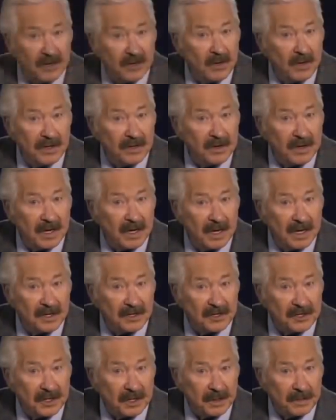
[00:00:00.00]
no other
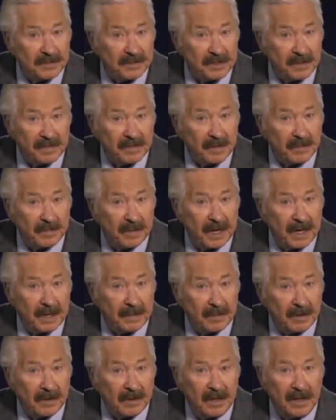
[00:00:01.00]
concepts of the
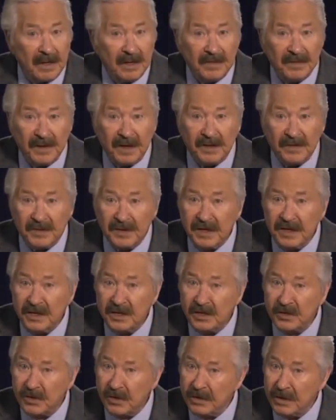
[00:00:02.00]
Bible than
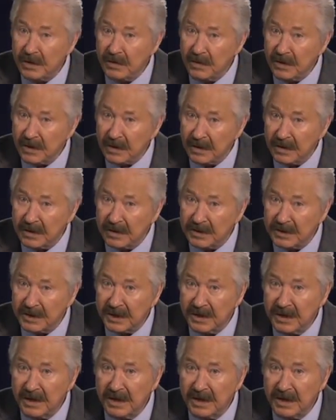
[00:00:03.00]
these three words,